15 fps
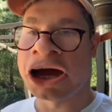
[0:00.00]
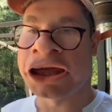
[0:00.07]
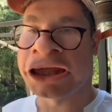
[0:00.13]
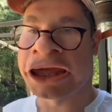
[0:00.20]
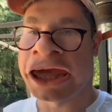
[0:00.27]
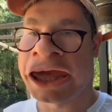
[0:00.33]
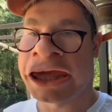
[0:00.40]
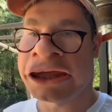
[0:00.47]

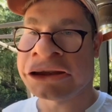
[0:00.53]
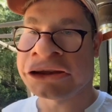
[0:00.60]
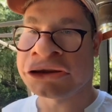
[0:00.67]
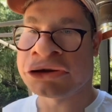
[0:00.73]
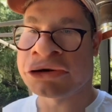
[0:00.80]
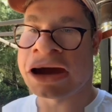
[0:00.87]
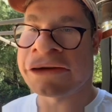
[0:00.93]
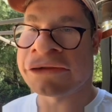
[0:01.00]
yeah?
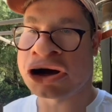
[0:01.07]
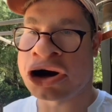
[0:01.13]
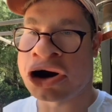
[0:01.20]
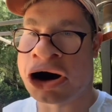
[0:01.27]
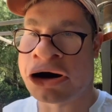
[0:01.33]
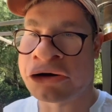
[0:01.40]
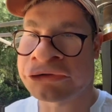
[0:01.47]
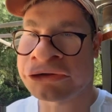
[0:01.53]
You have a
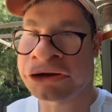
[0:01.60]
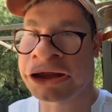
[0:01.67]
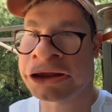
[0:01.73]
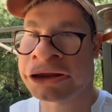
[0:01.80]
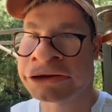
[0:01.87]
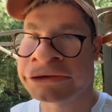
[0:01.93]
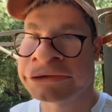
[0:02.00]
coffee?